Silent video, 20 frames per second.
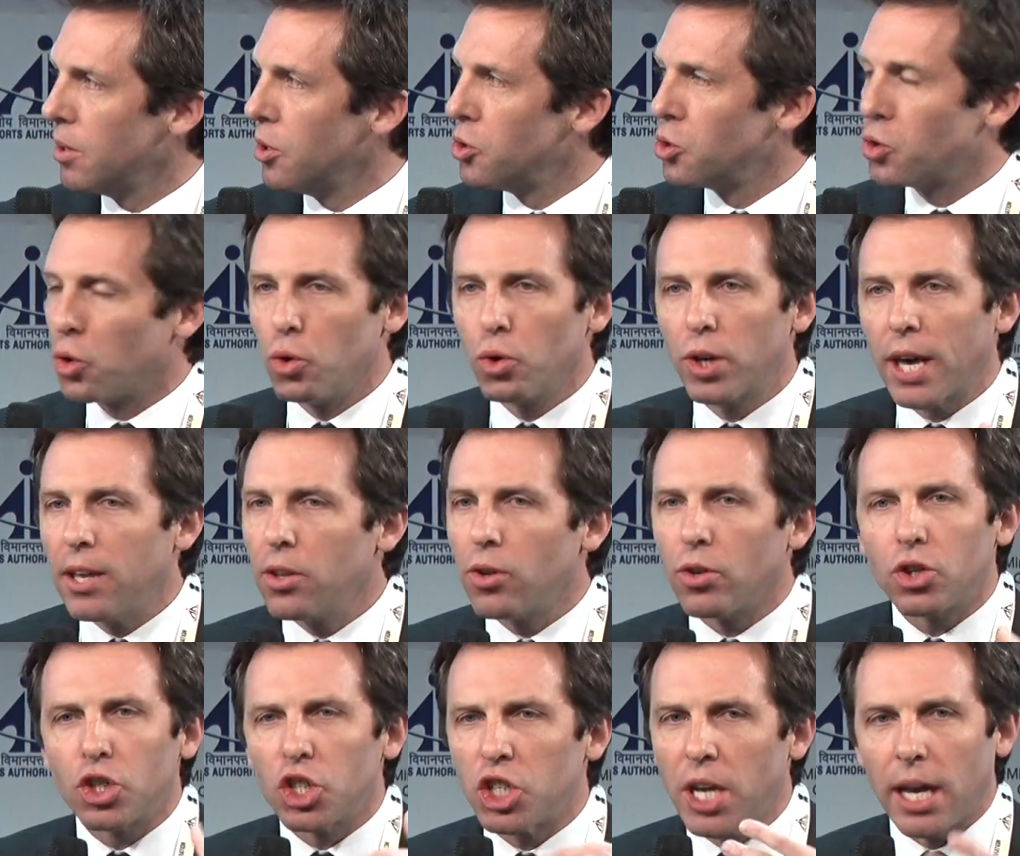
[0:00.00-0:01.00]
So you cannot
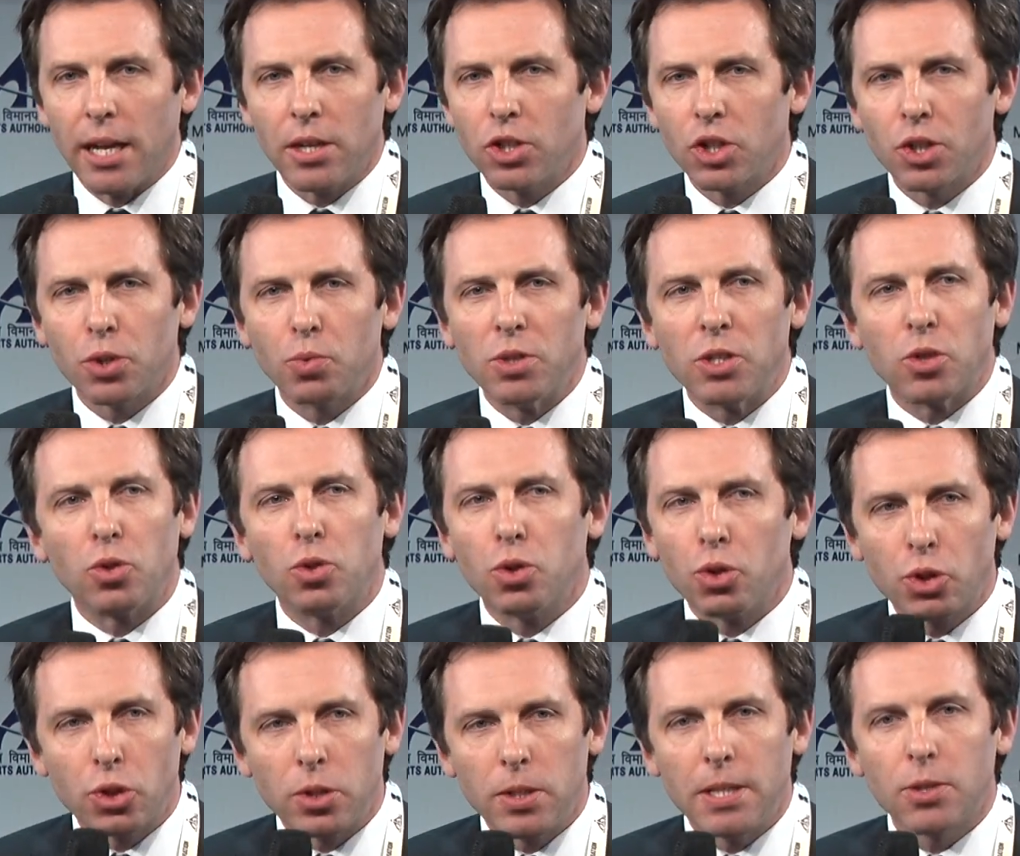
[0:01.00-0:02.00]
change with a
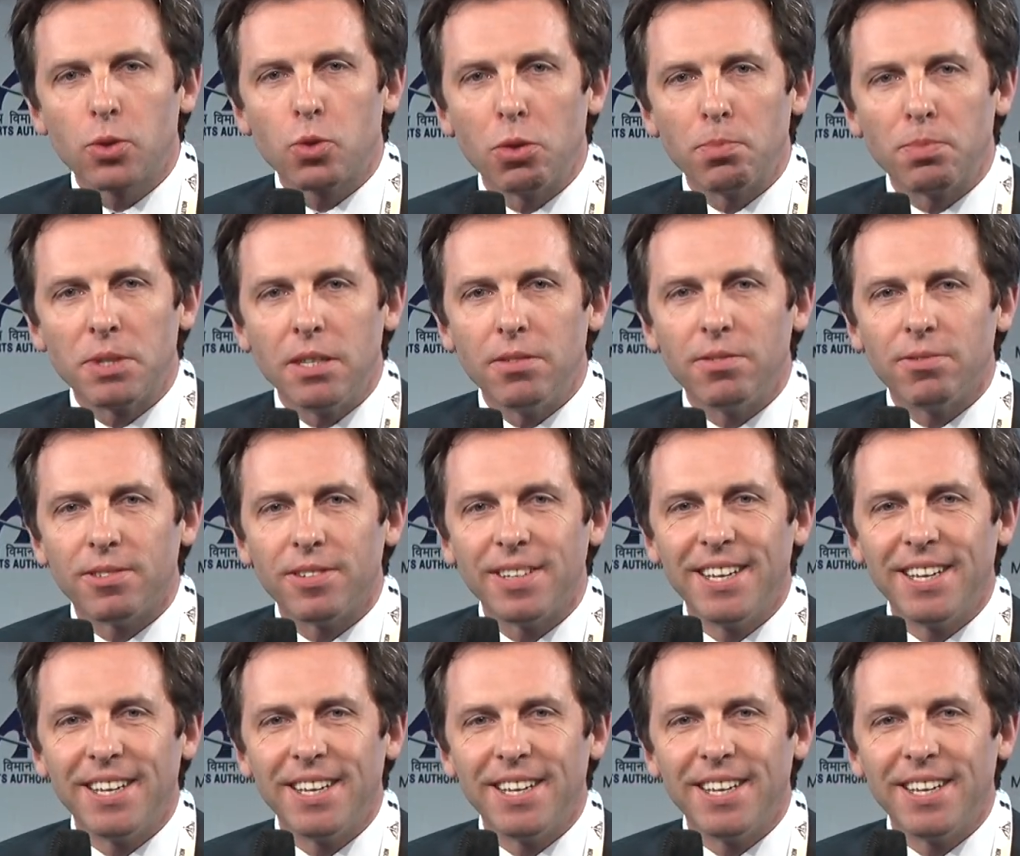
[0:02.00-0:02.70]
disruptive